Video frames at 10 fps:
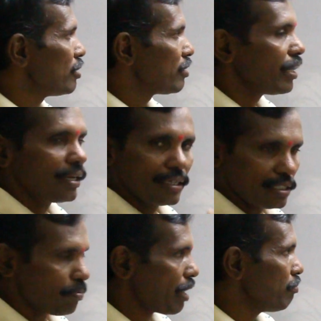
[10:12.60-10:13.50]
3 is
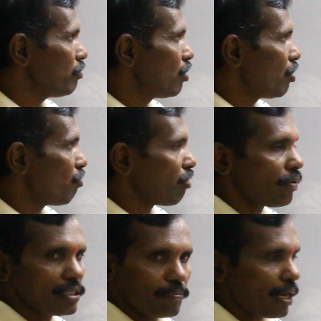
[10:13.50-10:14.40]
a prime, 5
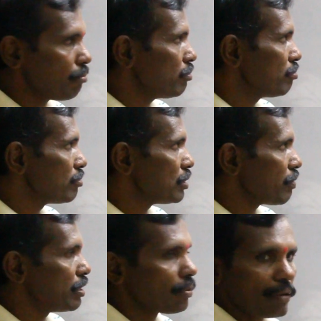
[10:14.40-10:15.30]
is a prime,
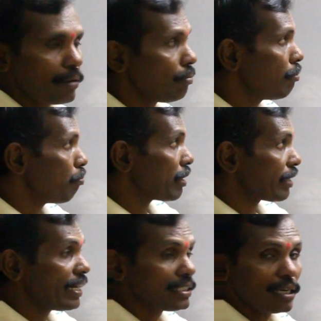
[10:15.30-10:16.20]
7 is a prime, but
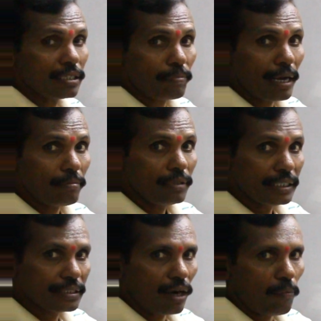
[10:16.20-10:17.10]
9 is not a prime, it
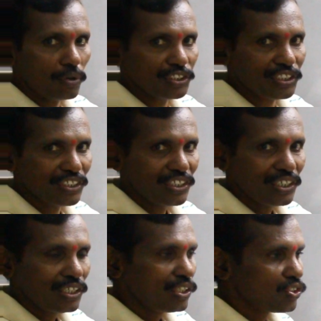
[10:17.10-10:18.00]
is a composite.
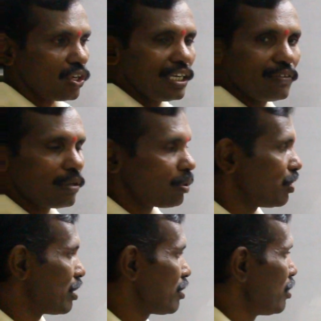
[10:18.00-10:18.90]
So, leave it about
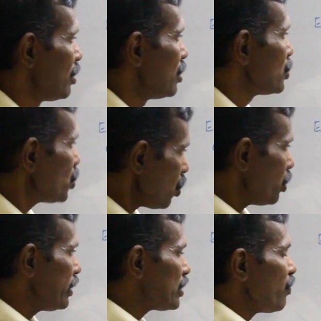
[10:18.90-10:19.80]
that. So,
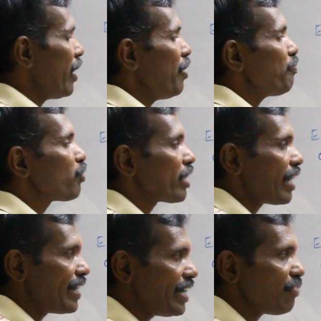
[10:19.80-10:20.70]
in this way, you can
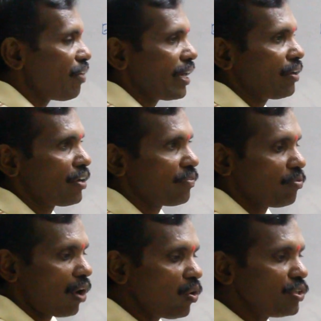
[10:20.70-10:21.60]
identify, you can
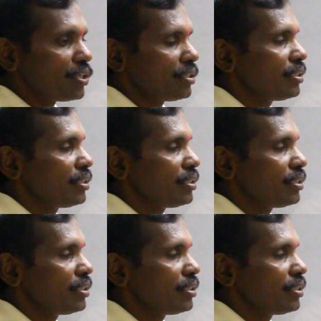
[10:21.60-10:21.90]
count